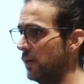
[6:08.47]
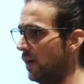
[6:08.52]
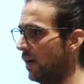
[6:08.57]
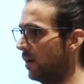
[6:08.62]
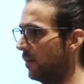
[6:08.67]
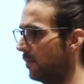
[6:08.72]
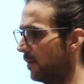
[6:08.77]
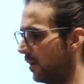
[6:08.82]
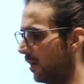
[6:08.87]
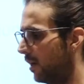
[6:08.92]

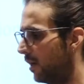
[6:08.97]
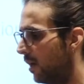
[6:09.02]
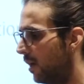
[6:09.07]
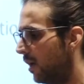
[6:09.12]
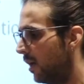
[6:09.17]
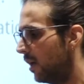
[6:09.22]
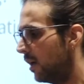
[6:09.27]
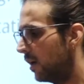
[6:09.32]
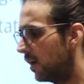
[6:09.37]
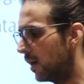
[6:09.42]
hard part.
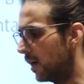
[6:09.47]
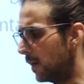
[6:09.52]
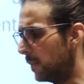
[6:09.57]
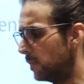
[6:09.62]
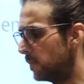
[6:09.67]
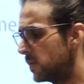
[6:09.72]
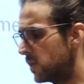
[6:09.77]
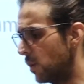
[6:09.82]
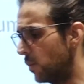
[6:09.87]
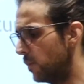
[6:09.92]

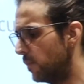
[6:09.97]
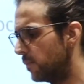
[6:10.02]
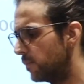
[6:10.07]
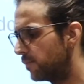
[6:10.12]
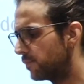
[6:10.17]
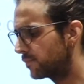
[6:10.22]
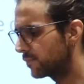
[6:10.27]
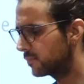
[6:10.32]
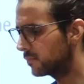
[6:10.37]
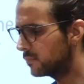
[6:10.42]
So
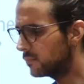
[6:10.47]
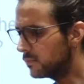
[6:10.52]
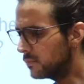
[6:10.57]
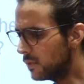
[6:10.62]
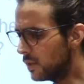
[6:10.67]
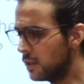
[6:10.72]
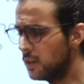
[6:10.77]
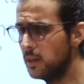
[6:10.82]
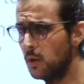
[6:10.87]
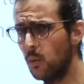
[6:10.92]

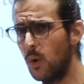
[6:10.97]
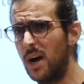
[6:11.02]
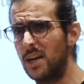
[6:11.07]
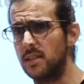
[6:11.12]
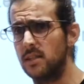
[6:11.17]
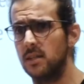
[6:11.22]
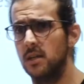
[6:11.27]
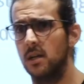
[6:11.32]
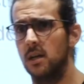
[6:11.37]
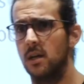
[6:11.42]
the
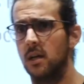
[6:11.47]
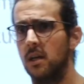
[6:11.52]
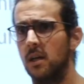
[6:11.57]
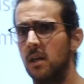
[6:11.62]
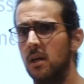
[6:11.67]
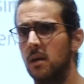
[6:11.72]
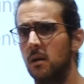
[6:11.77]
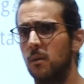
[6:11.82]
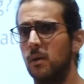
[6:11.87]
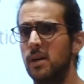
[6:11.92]
what.
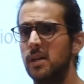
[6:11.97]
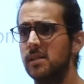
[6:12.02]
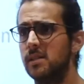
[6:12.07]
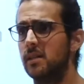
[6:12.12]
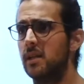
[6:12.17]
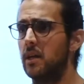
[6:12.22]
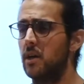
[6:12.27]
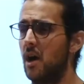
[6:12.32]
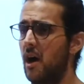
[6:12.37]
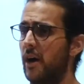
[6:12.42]
What is it
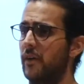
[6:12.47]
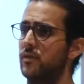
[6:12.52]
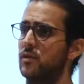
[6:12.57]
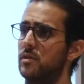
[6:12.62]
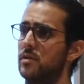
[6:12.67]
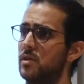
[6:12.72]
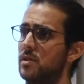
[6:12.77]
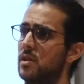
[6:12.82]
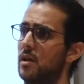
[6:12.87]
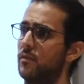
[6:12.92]
that you have to
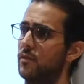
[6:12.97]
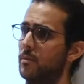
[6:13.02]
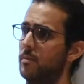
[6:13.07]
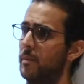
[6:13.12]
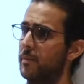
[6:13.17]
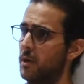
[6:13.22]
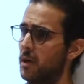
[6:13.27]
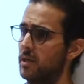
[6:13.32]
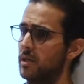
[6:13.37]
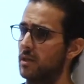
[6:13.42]
understand from the
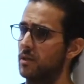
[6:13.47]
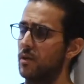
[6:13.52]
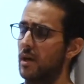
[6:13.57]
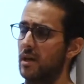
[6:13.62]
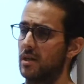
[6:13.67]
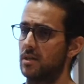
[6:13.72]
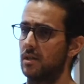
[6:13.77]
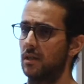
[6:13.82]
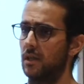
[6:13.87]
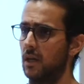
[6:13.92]
project to
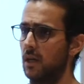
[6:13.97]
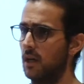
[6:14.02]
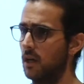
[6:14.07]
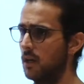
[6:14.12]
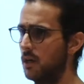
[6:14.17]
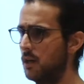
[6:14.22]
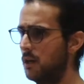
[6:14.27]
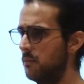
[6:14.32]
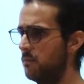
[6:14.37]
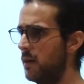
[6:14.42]
actually
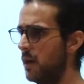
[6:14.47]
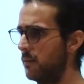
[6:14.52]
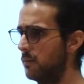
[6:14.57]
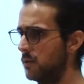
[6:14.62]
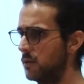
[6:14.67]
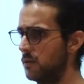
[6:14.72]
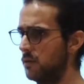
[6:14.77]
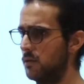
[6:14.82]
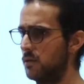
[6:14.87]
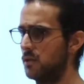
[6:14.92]
be able
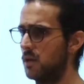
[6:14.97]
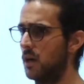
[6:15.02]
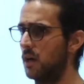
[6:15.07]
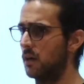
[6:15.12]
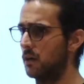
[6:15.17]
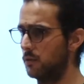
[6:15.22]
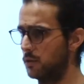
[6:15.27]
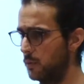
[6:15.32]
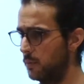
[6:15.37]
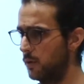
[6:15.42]
to start
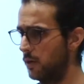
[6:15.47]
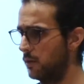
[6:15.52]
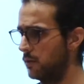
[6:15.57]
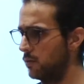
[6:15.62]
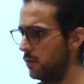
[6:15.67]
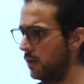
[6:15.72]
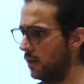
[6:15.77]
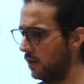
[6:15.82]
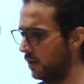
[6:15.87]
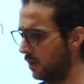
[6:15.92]
contributing to
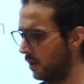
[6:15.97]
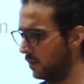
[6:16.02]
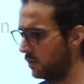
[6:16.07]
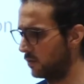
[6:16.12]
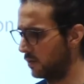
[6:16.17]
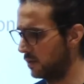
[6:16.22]
it and doing